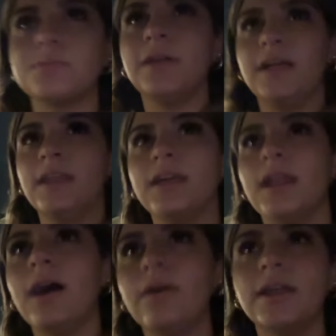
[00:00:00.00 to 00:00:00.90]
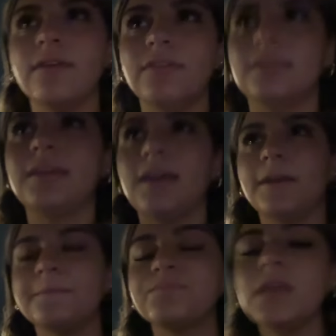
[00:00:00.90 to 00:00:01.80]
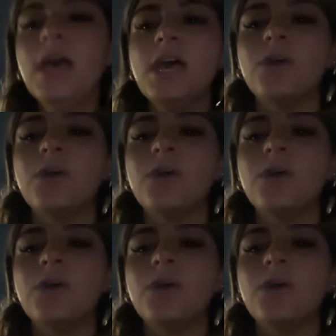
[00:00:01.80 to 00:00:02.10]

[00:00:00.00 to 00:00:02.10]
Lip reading: planning it out and everything, and